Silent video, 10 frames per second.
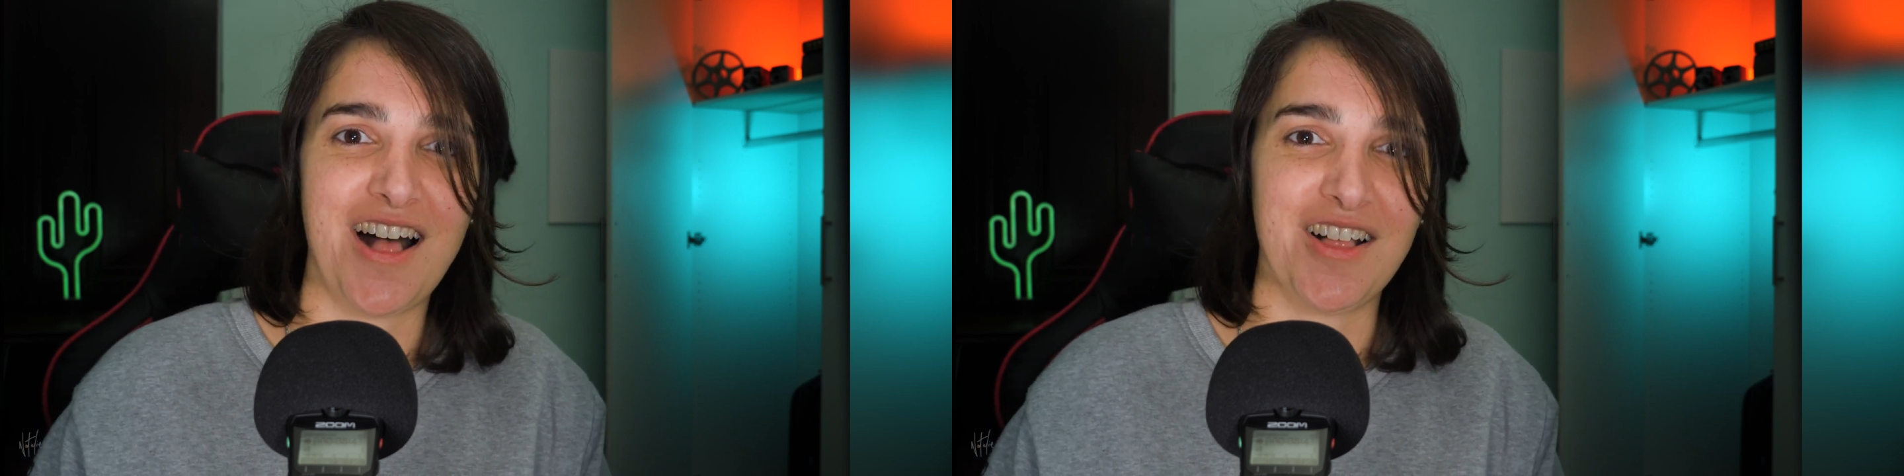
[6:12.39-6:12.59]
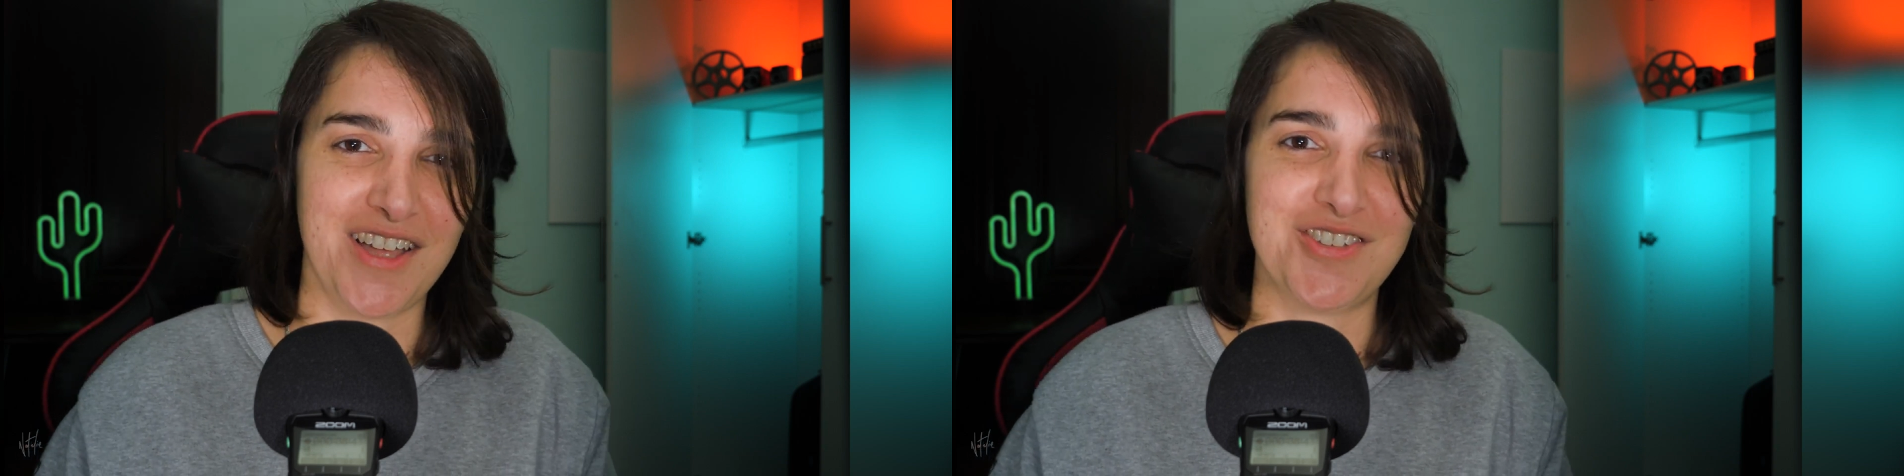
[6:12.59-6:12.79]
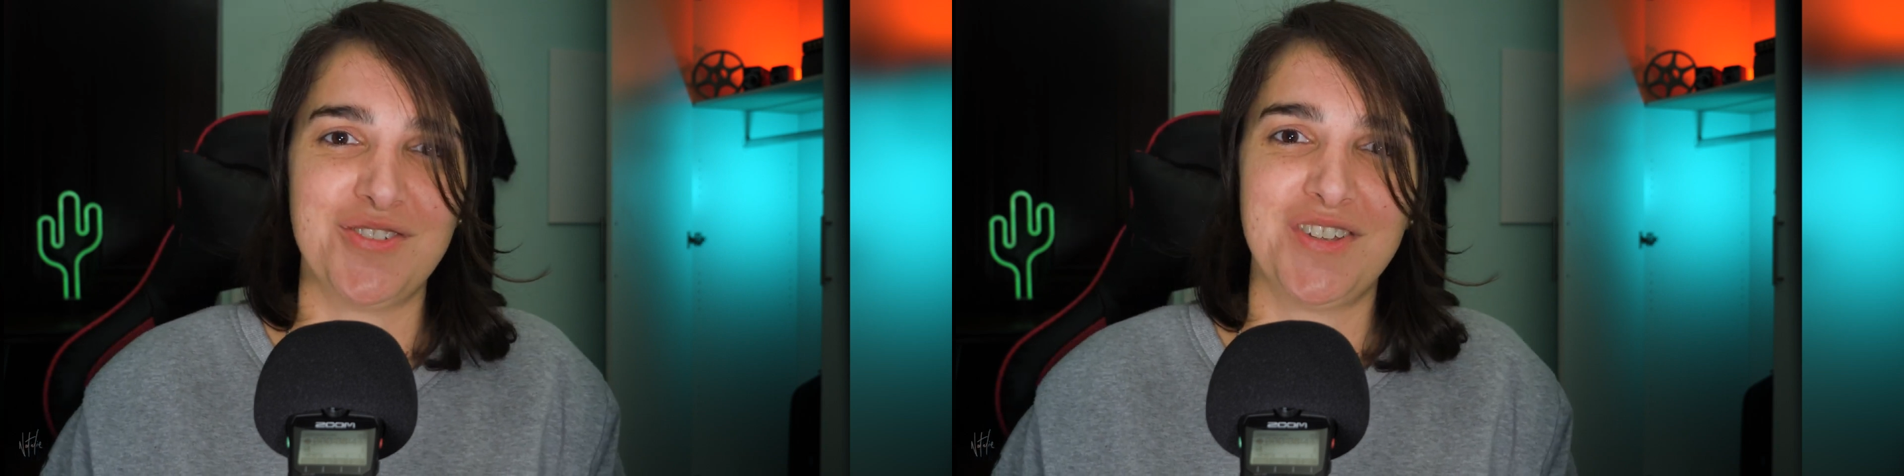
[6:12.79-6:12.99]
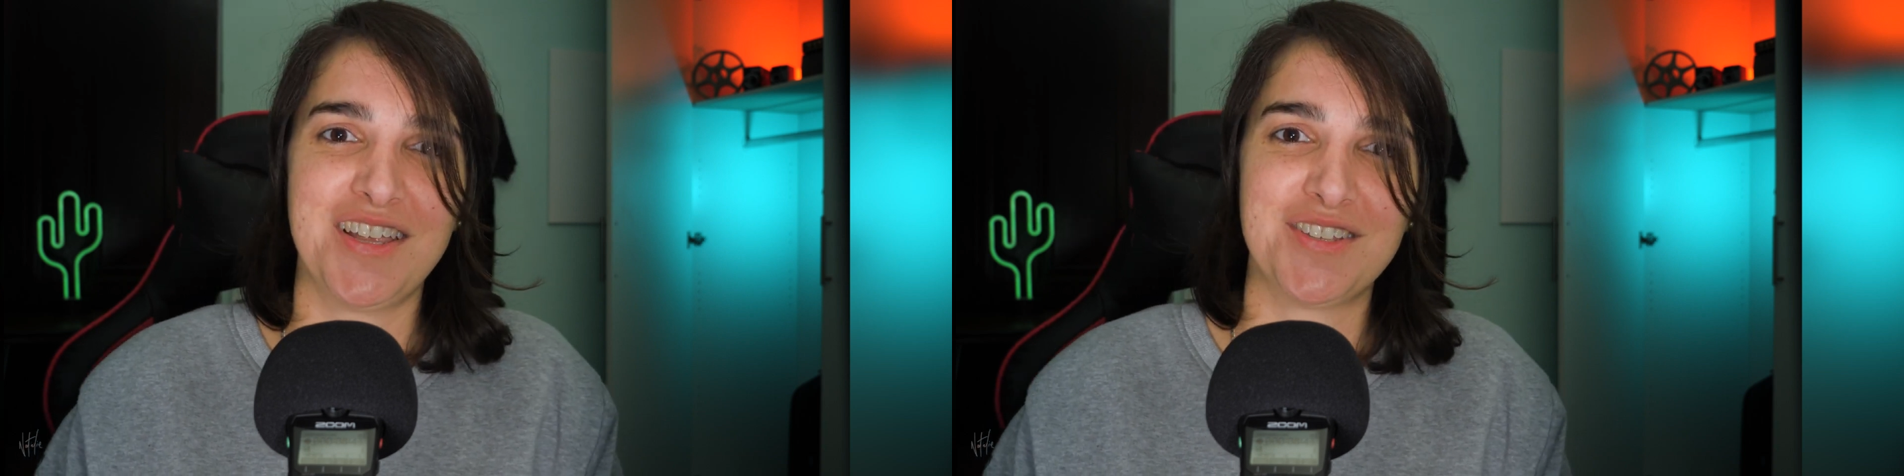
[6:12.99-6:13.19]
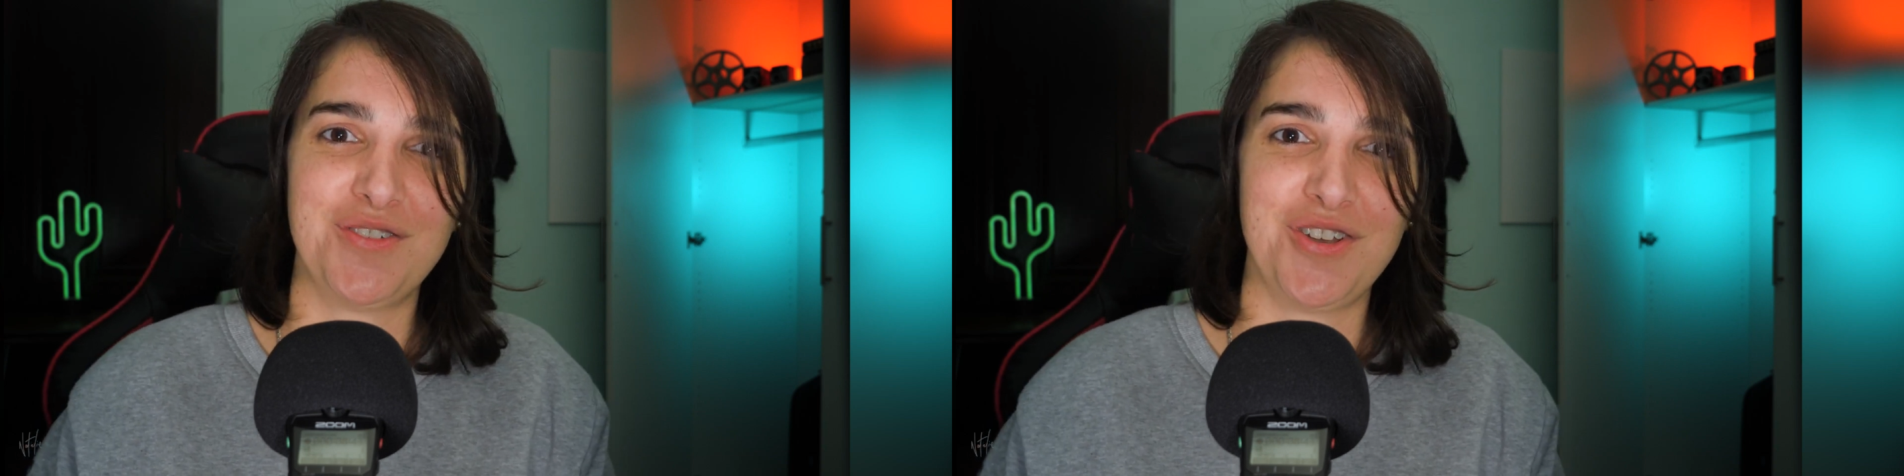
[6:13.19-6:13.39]
I'll catch you in the
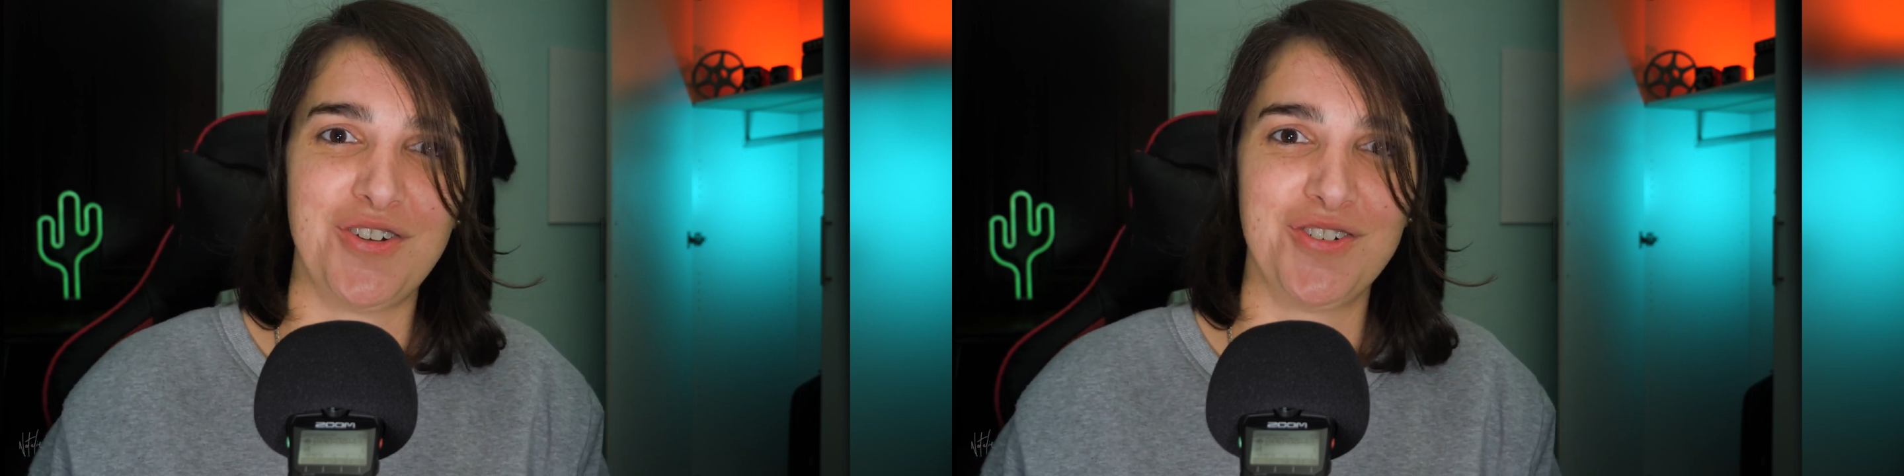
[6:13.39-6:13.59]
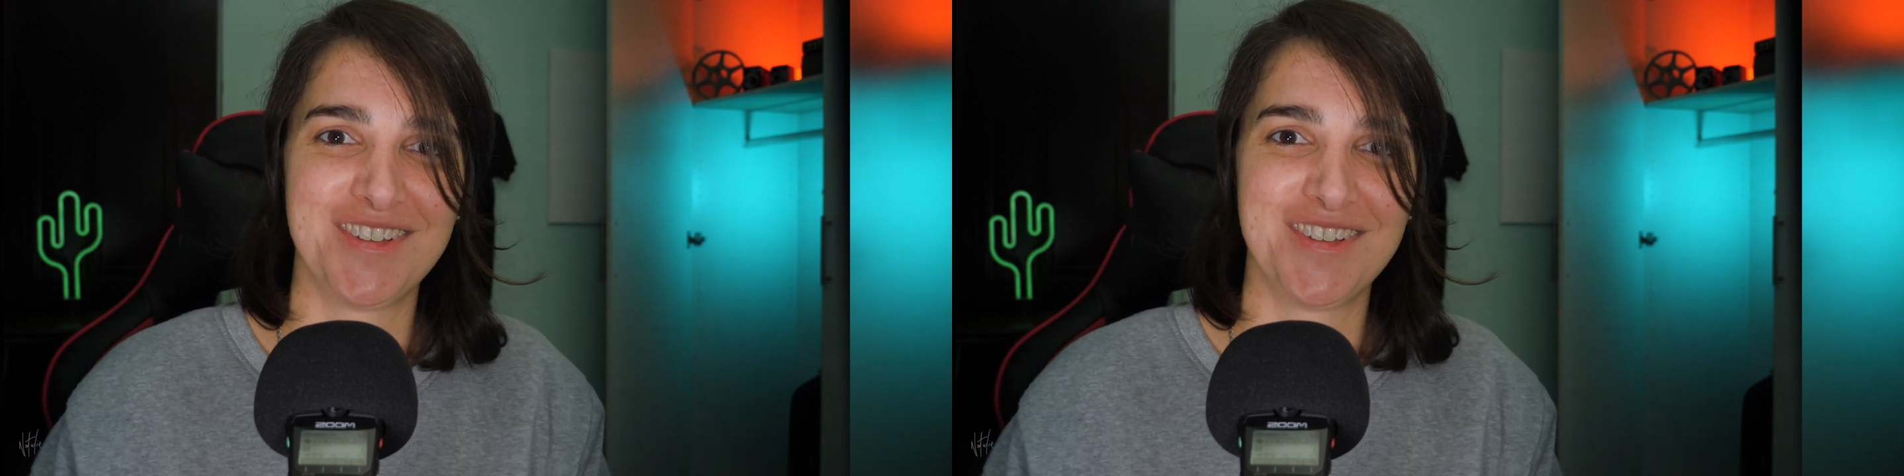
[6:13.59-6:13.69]
next video.